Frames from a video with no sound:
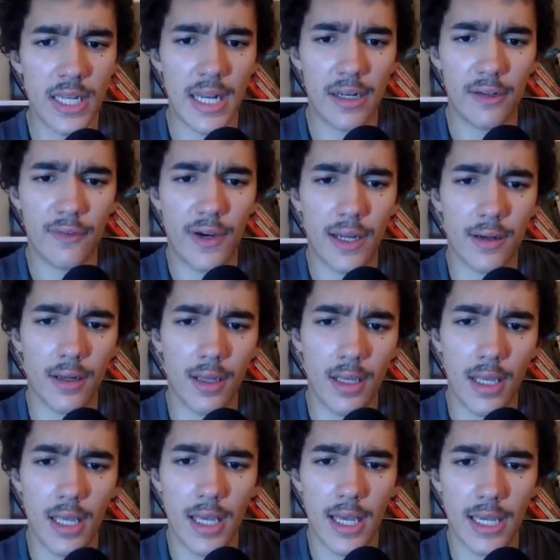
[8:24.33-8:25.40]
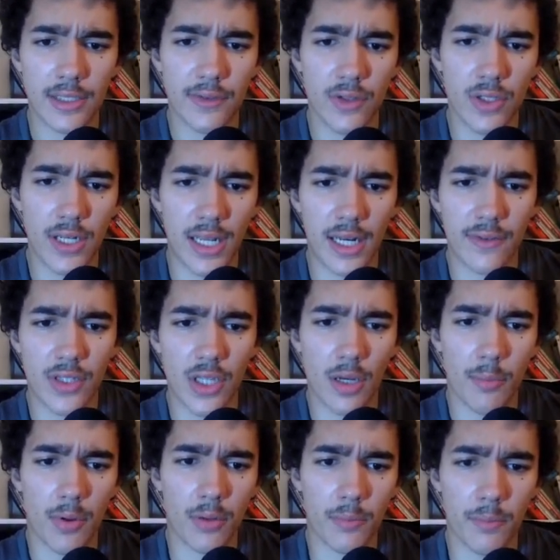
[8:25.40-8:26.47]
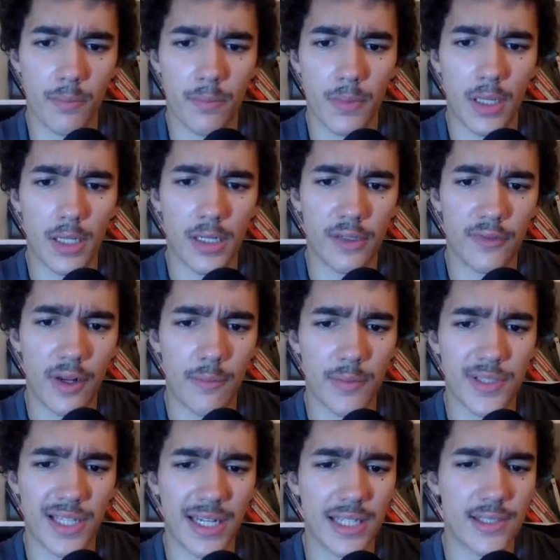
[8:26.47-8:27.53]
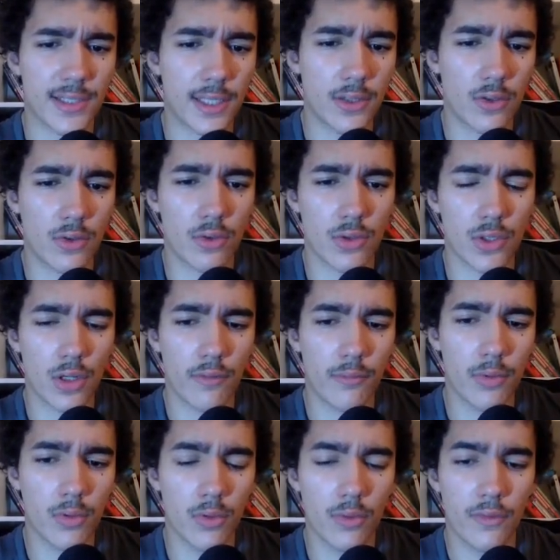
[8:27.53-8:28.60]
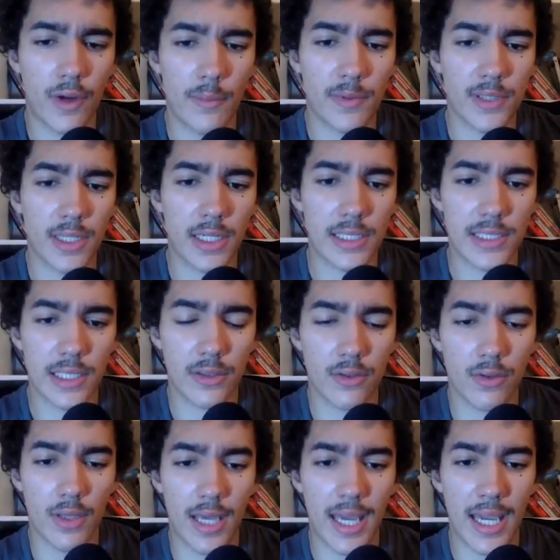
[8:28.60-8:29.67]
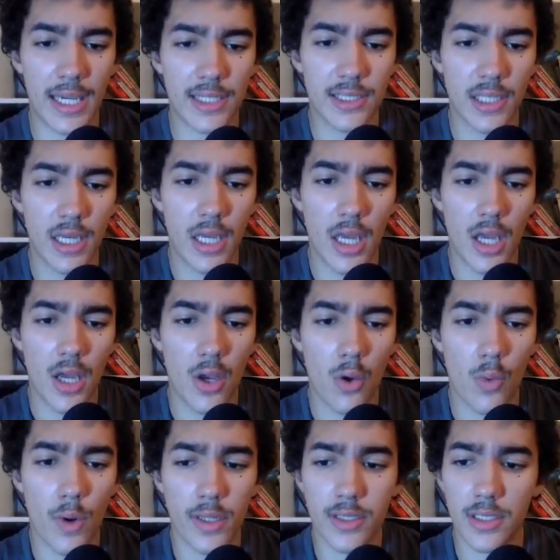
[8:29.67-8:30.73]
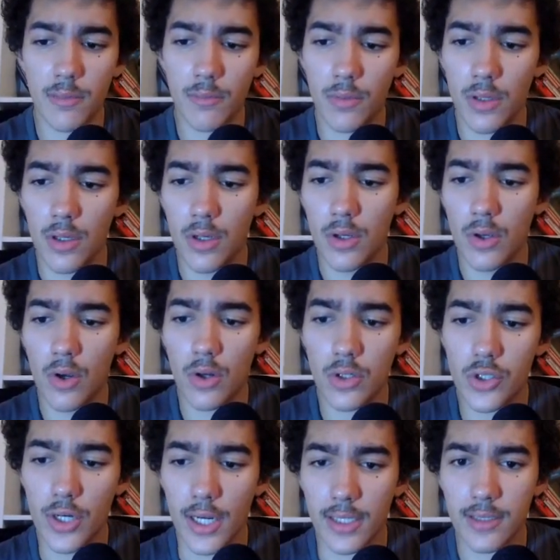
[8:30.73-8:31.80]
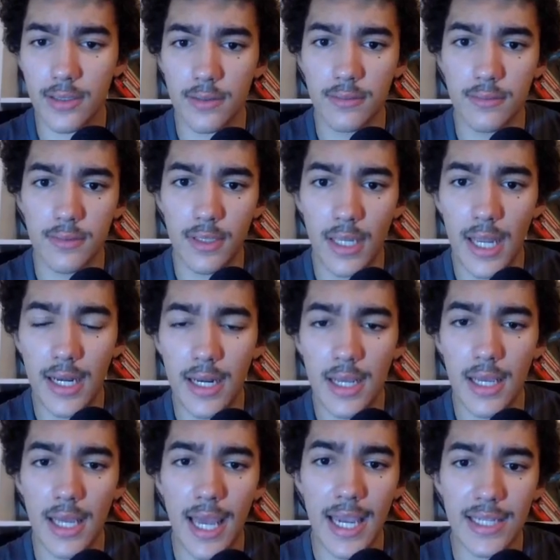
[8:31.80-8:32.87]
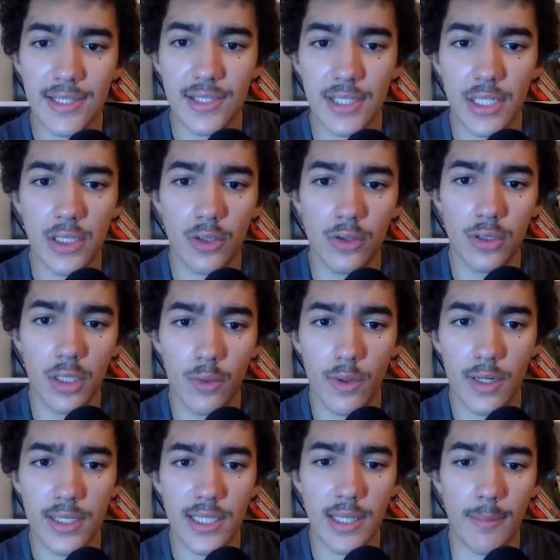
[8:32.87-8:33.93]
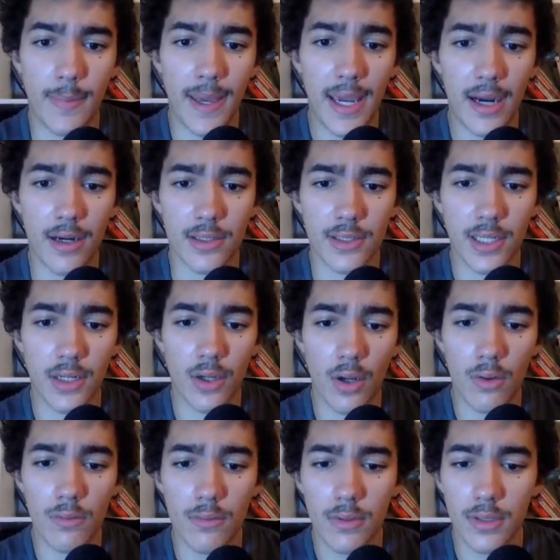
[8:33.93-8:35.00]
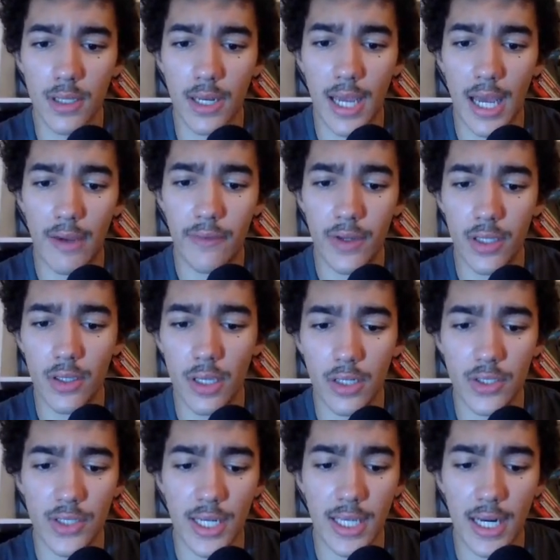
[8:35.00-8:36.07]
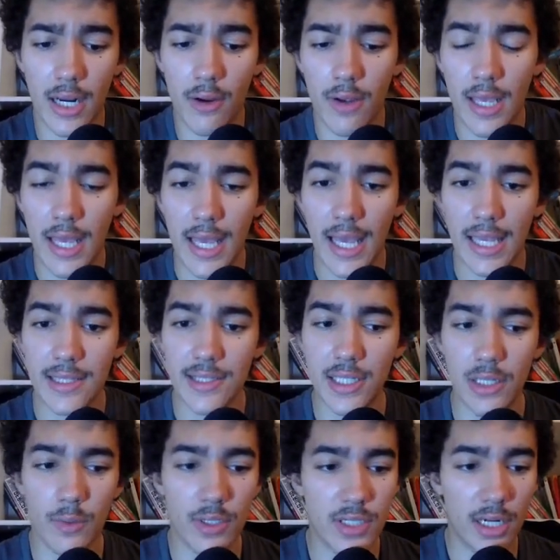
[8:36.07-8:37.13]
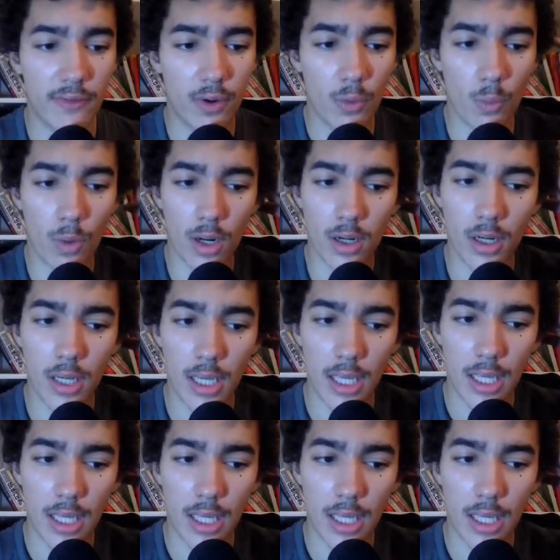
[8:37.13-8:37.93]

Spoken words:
And define XFusion NFT upon 95% is sent to the reserve pool, 5% is sent to the X quantum contract. And x-yeild liquidity pairs, there you go. There you have it. You can check it out and see whichever one